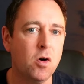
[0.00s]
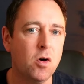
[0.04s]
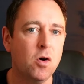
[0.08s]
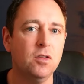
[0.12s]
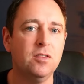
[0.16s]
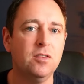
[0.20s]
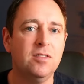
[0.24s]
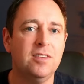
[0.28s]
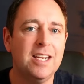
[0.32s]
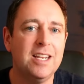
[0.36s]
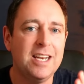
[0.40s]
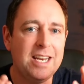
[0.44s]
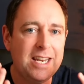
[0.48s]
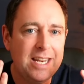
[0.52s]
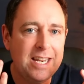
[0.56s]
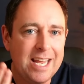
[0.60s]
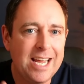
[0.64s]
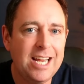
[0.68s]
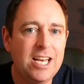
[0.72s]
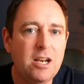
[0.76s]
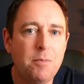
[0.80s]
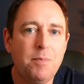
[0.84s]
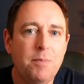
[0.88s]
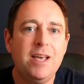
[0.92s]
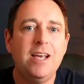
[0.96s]
costs that
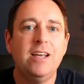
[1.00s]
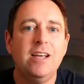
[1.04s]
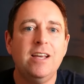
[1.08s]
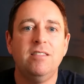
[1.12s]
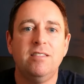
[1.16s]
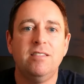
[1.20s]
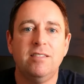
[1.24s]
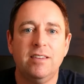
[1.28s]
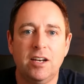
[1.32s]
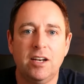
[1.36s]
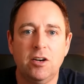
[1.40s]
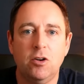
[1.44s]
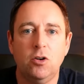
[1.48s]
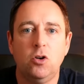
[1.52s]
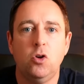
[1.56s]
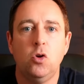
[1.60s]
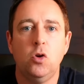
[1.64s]
need to be considered